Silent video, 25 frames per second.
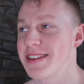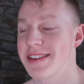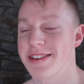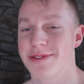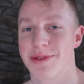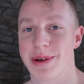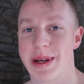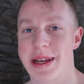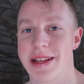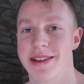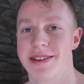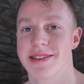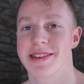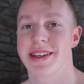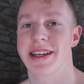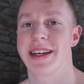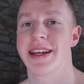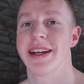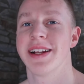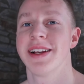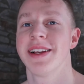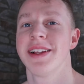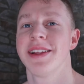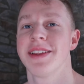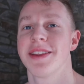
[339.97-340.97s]
weighing
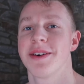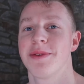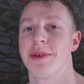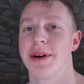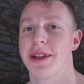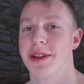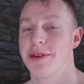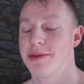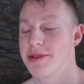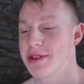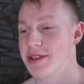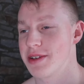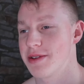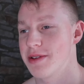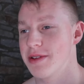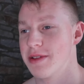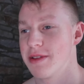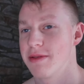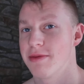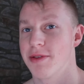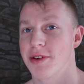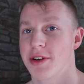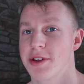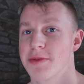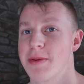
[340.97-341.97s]
scale, the one that was
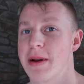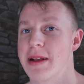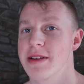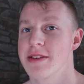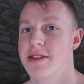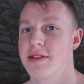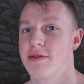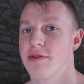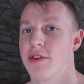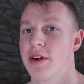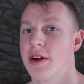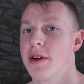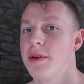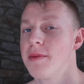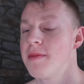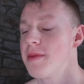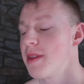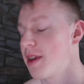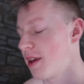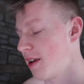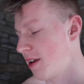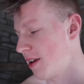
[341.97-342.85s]
the more expensive one,